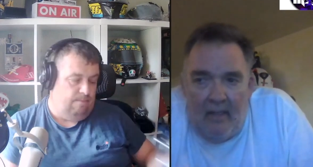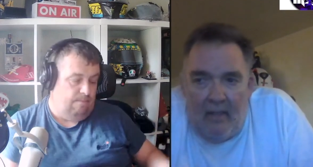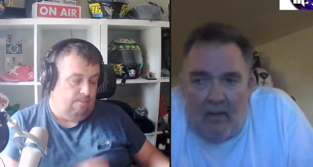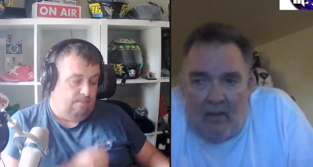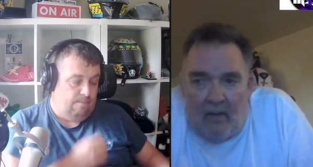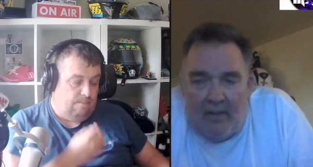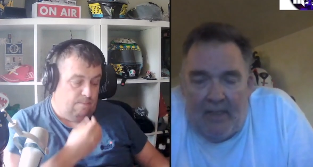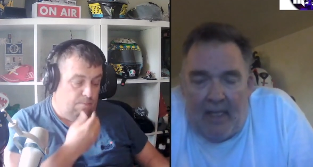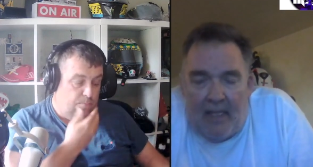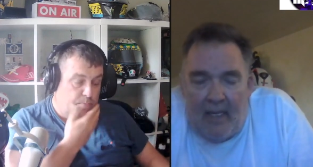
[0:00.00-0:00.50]

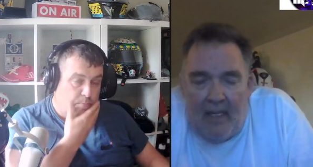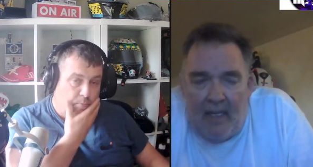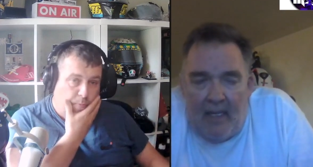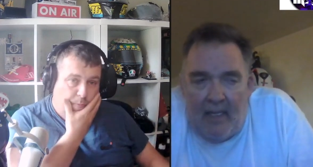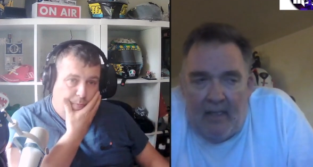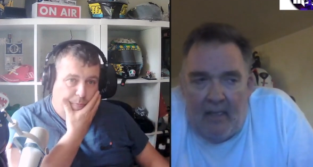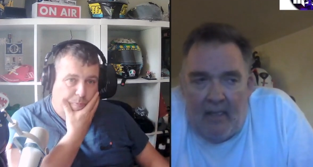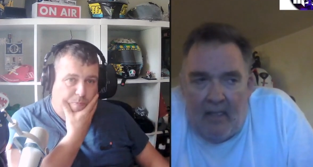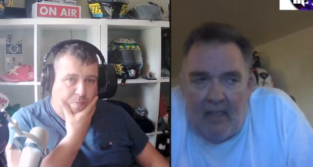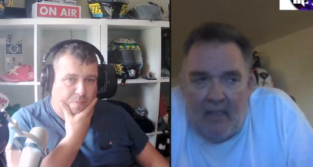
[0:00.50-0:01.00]
Speaker 1: All of a sudden, he
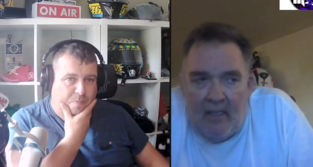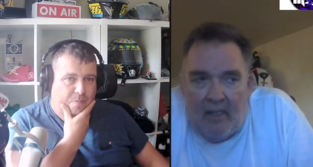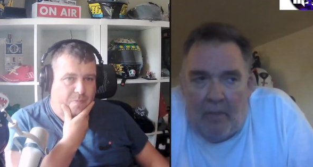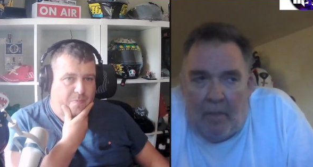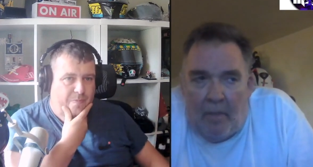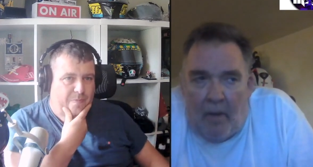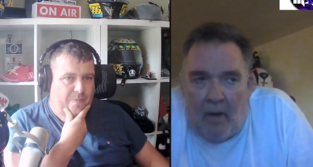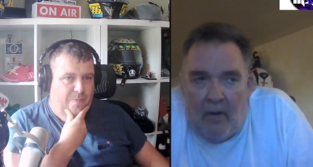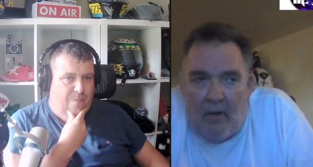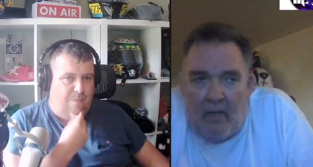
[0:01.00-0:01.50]
gets a
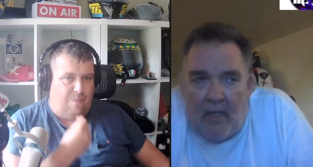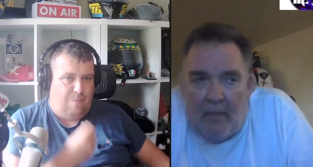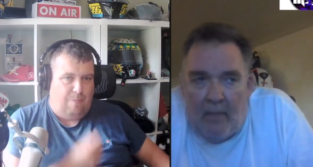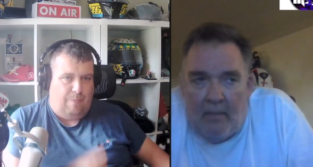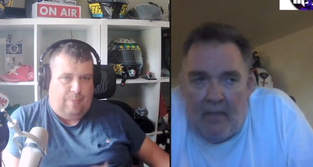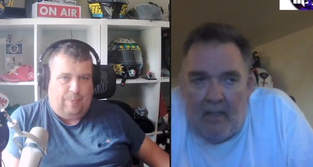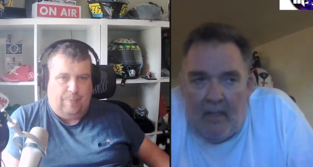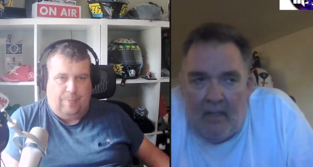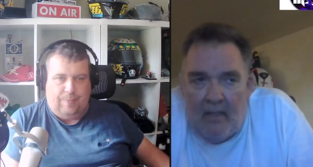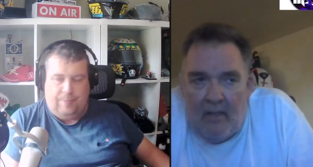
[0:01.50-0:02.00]
podium,
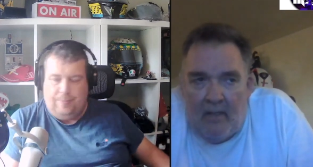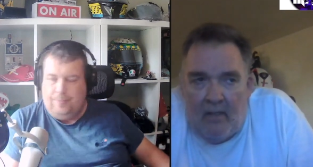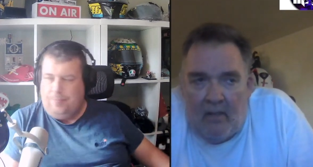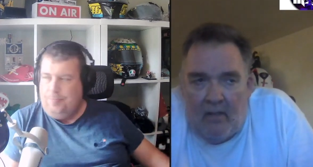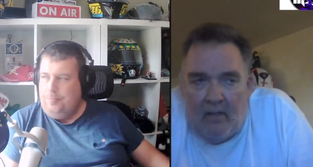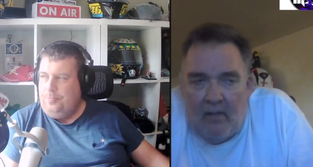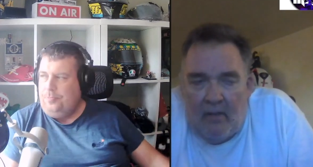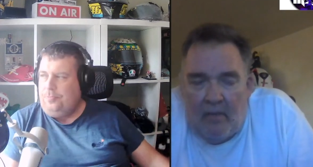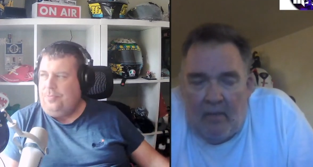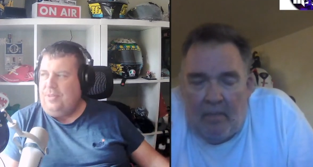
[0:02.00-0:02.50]
and
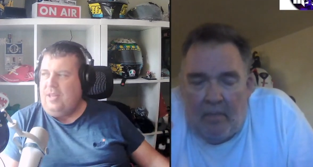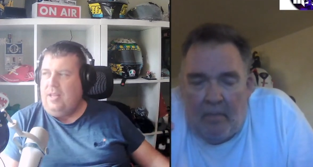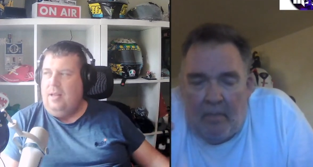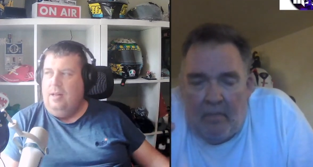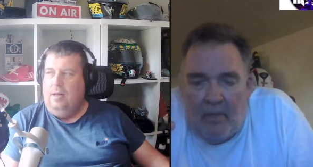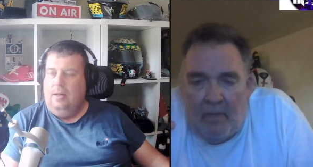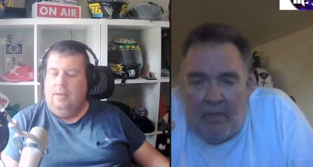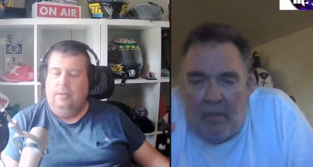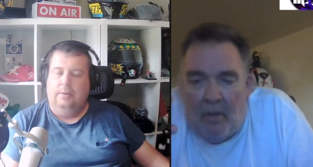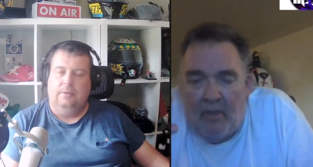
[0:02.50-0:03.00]
it's
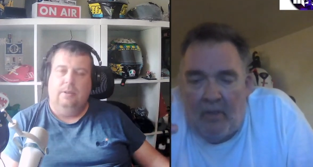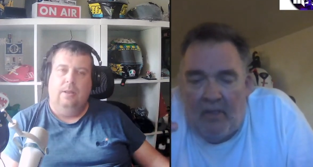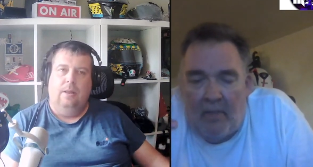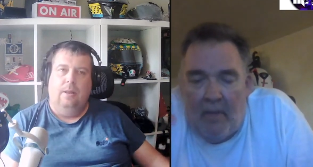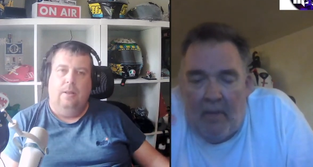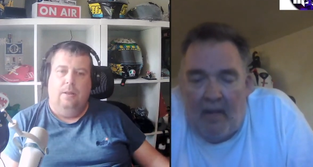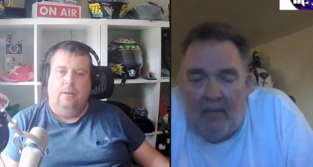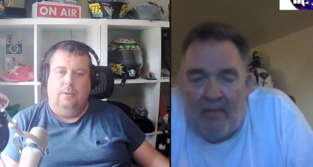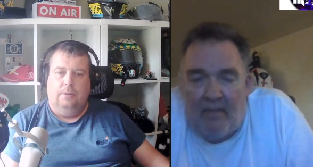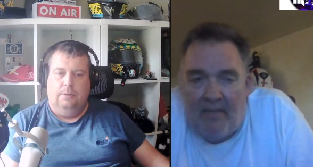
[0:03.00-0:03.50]
supposedly
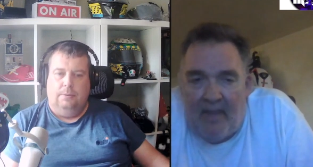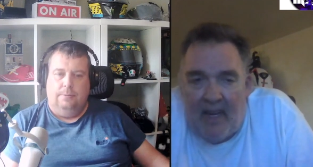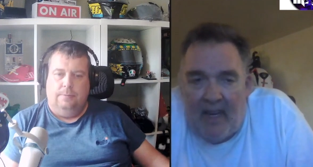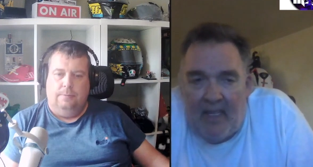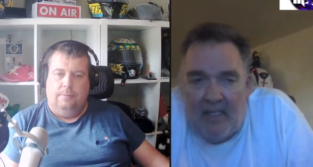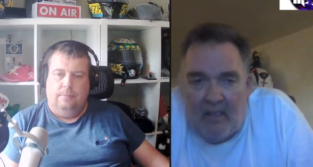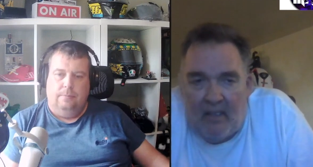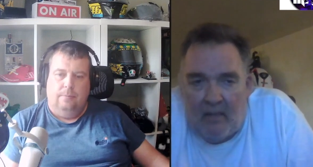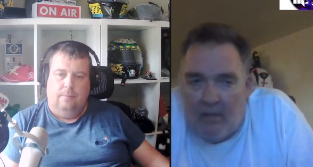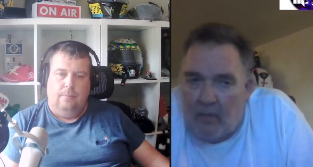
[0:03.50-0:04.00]
made him
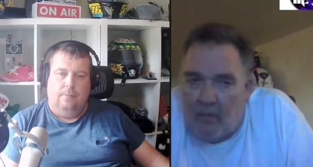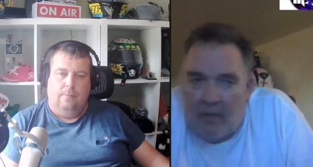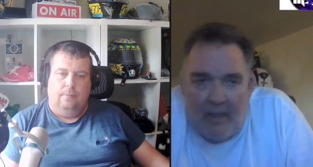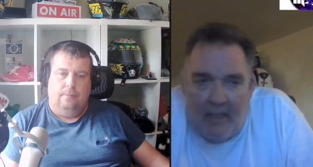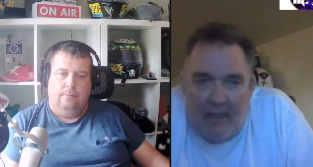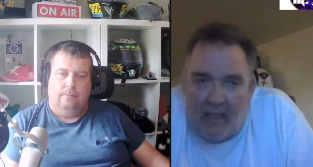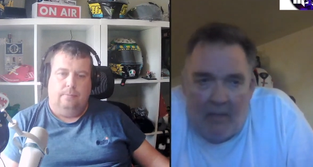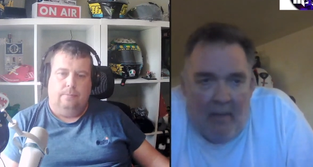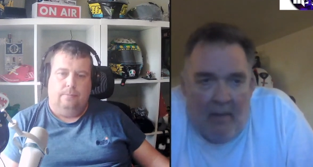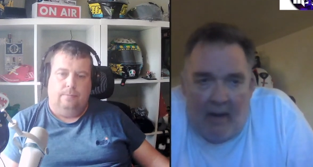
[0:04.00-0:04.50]
faster. Well, it
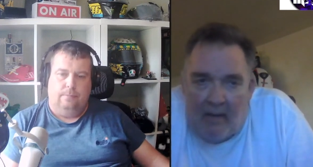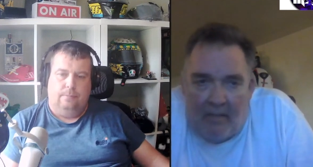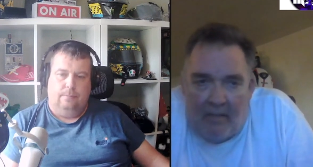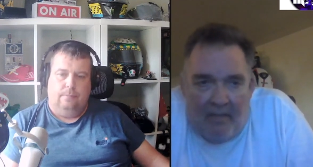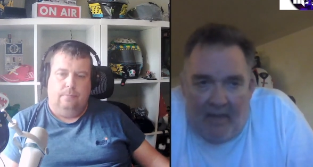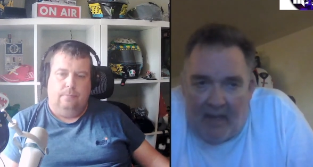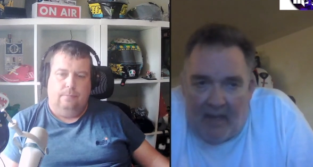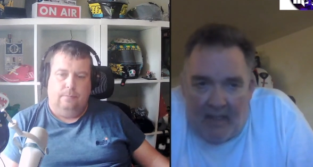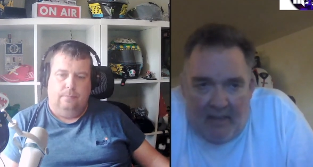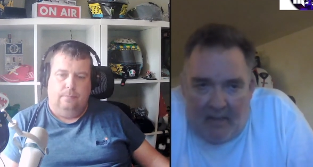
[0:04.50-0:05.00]
did make him
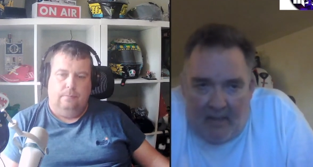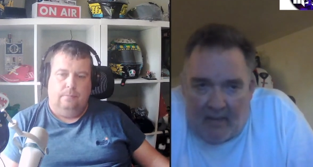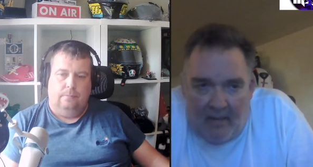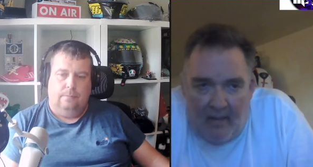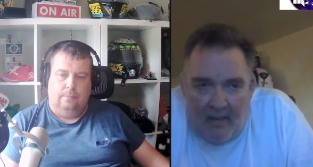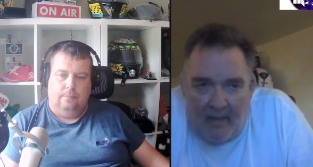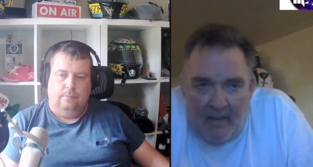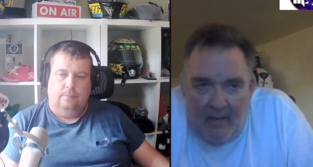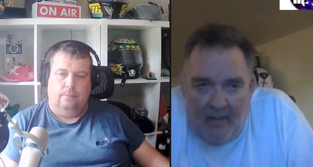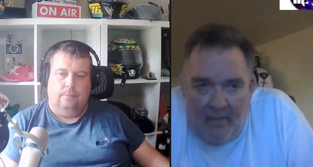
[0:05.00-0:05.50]
faster.
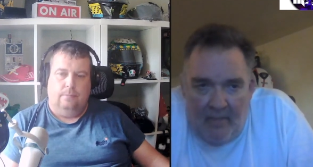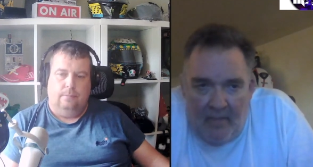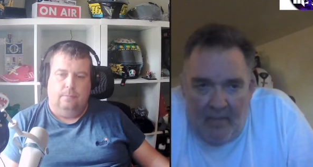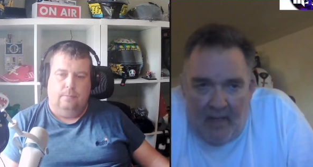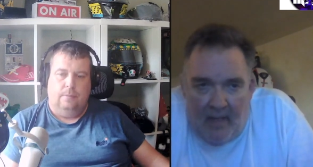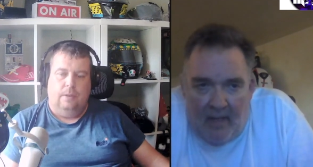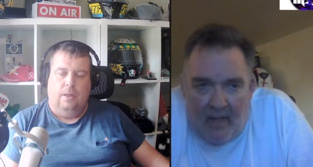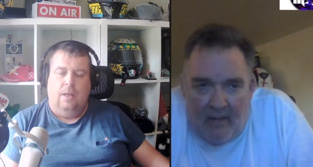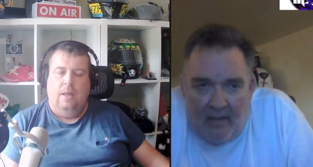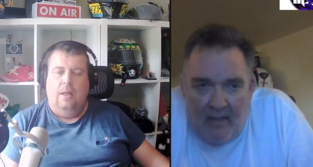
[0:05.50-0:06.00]
You
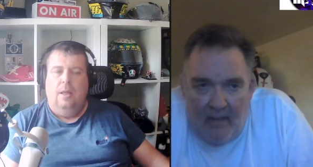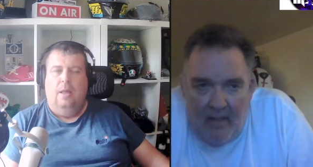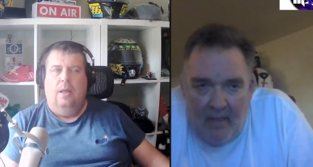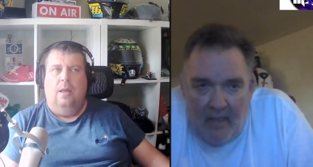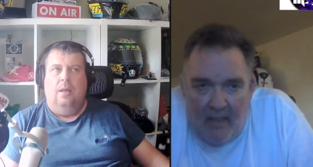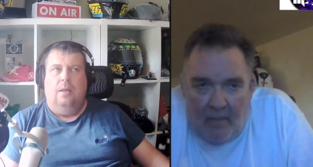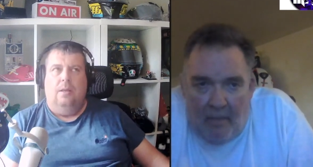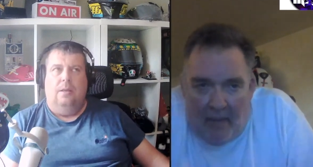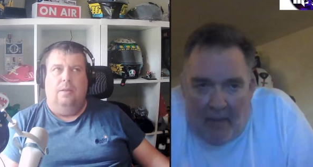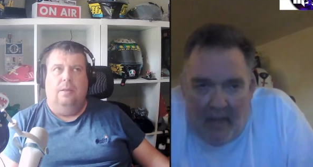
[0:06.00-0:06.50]
know,
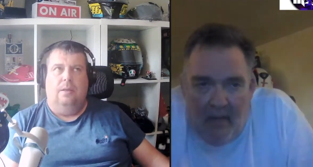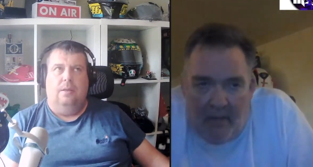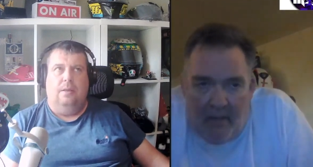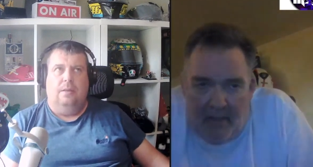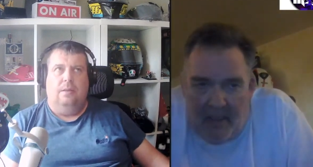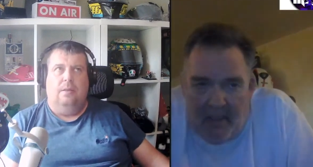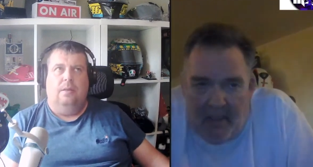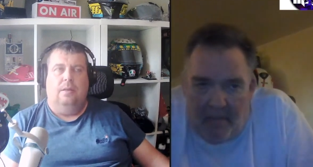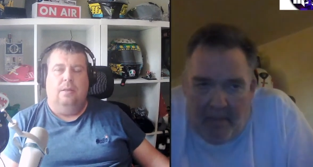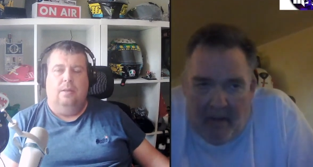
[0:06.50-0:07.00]
the bike was
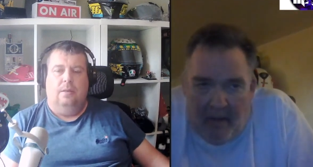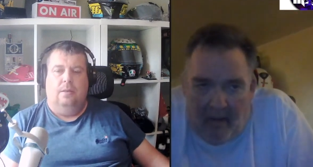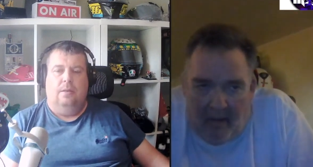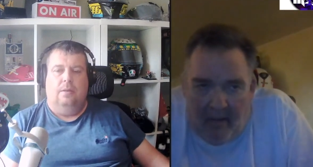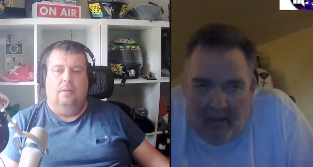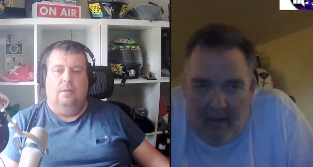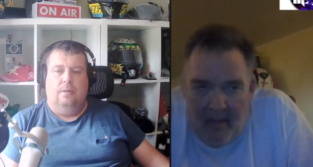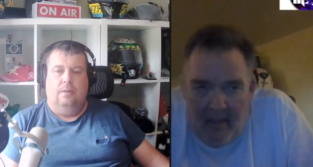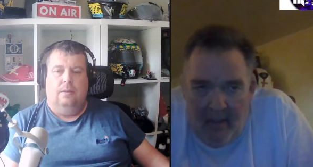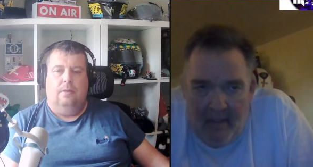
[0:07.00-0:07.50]
just better.
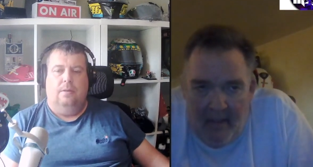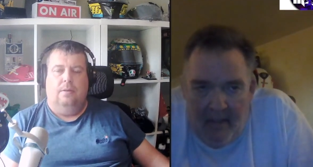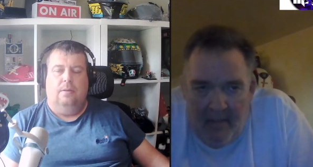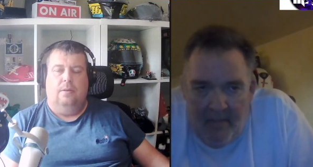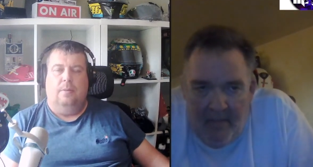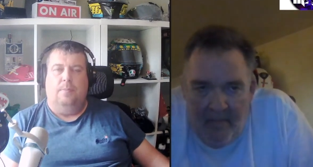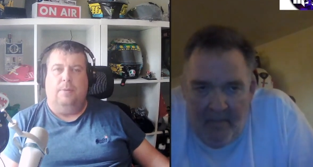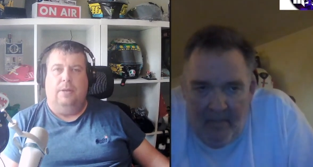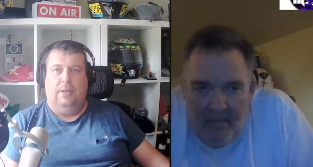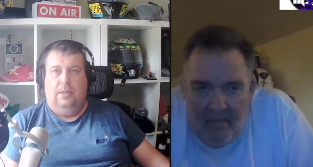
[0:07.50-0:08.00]
The
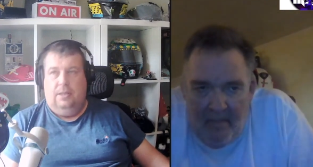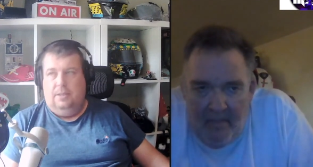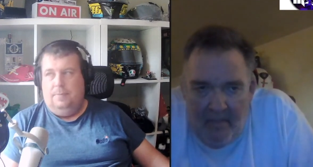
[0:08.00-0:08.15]
bike is